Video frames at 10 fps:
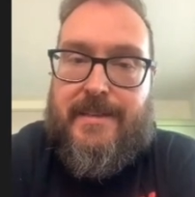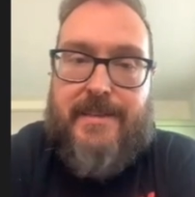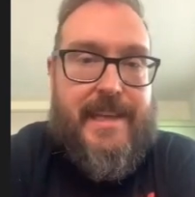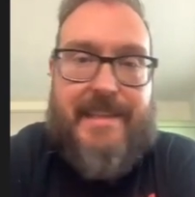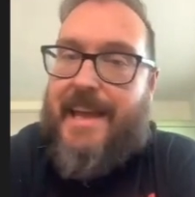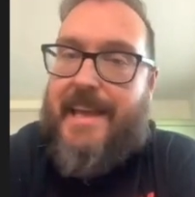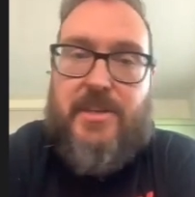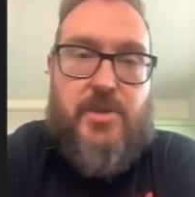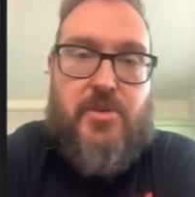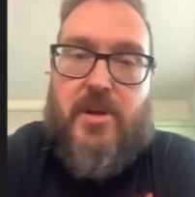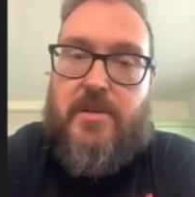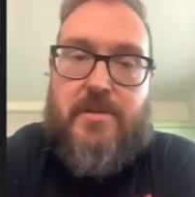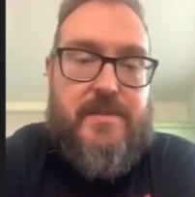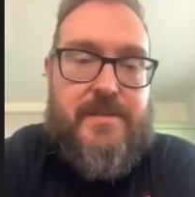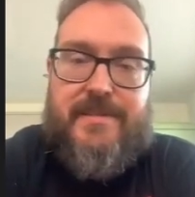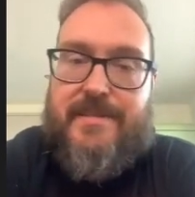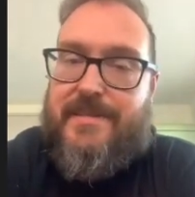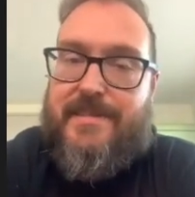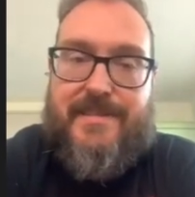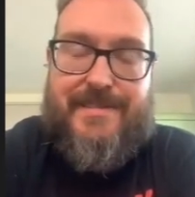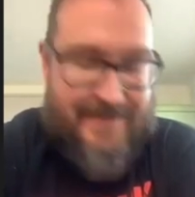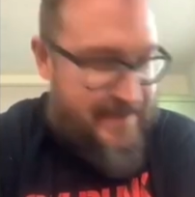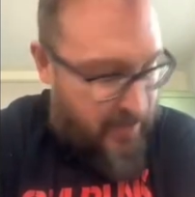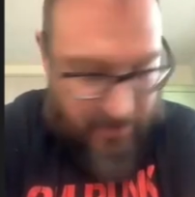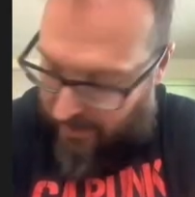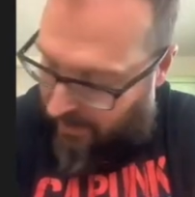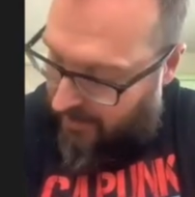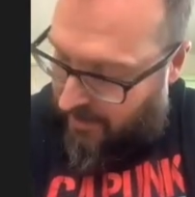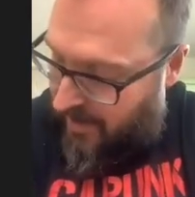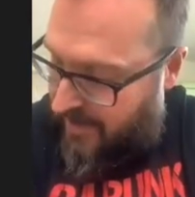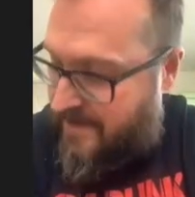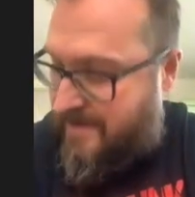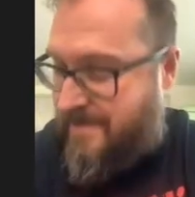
That intro. Oh, God.